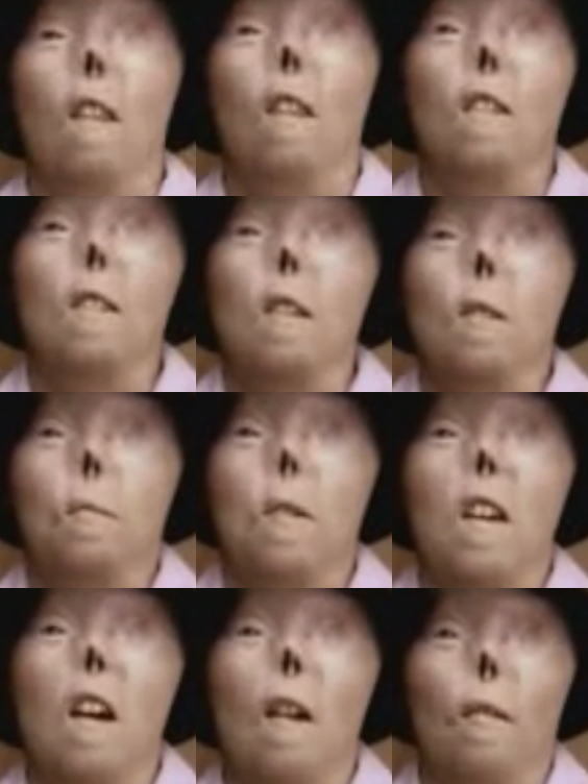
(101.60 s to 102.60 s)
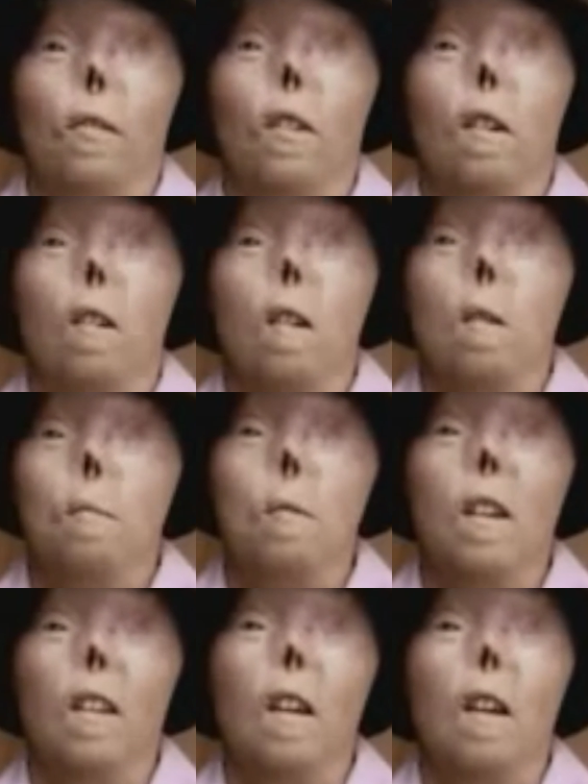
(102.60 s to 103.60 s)
This is me after
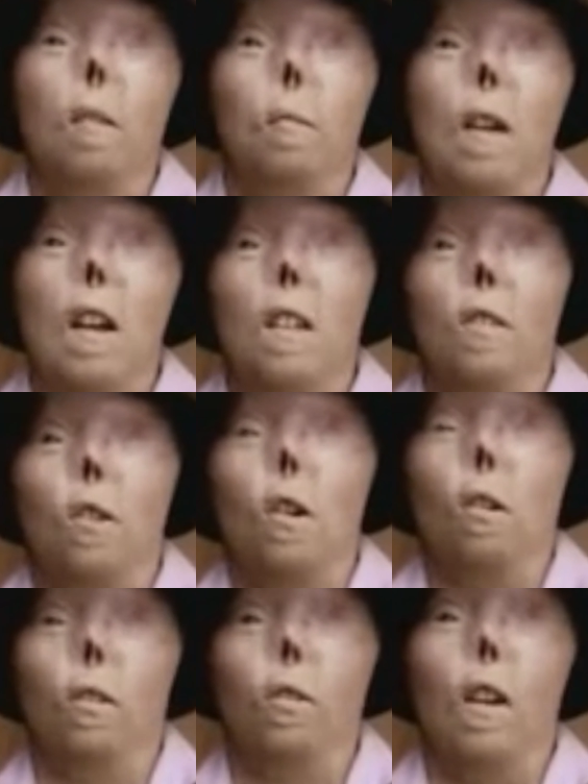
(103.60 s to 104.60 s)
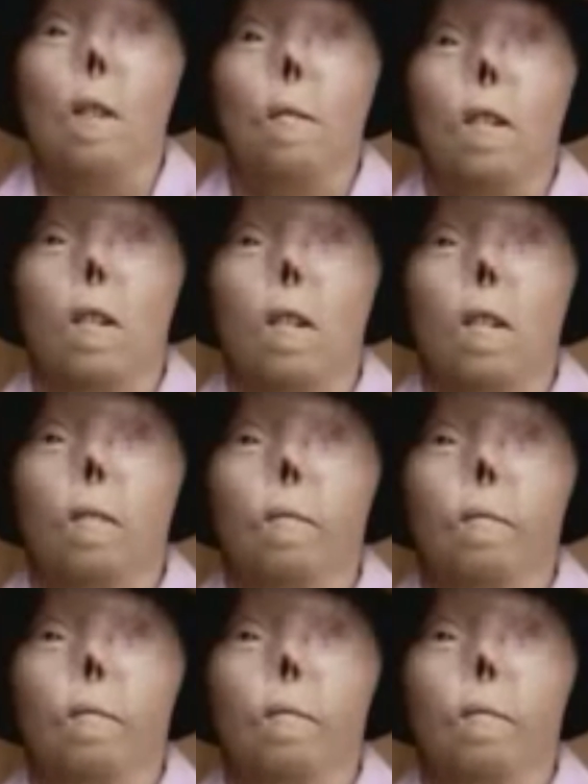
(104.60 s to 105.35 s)
being hit by a drunk driver.